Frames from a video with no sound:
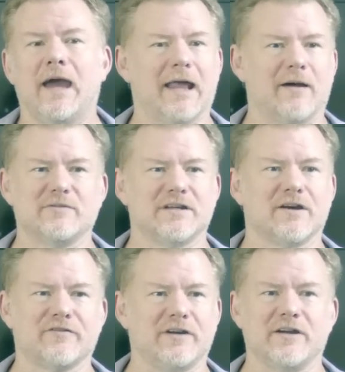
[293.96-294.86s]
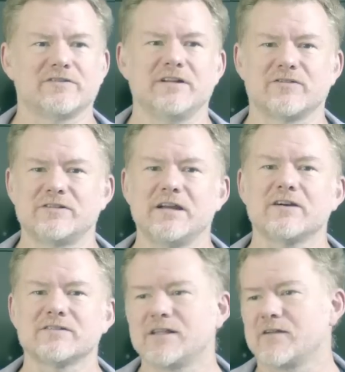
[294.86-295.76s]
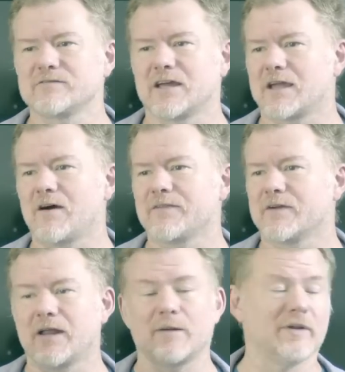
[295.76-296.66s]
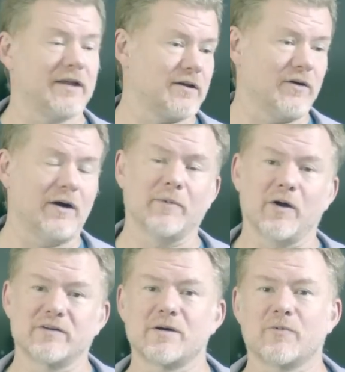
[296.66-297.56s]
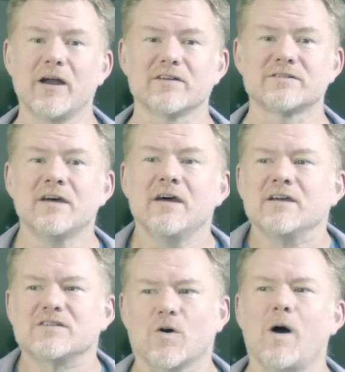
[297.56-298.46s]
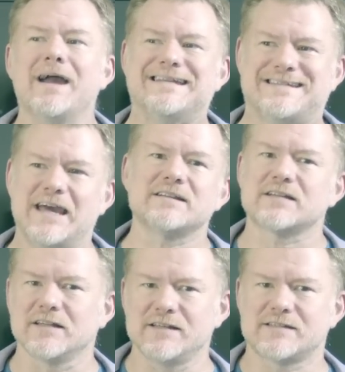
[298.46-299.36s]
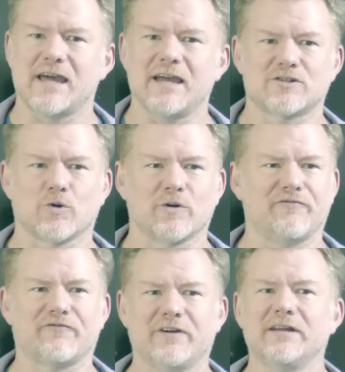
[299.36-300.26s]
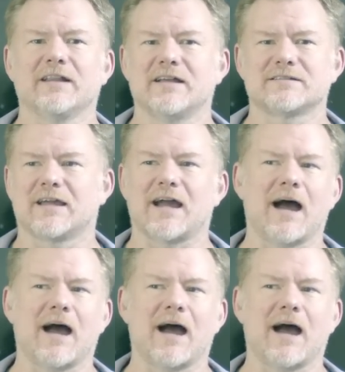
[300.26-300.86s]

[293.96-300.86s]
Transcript: And I was there for years and years and years. And then I was like, oh, they're getting political. I'm going somewhere else. So I intentionally stay sort of freelance. Like,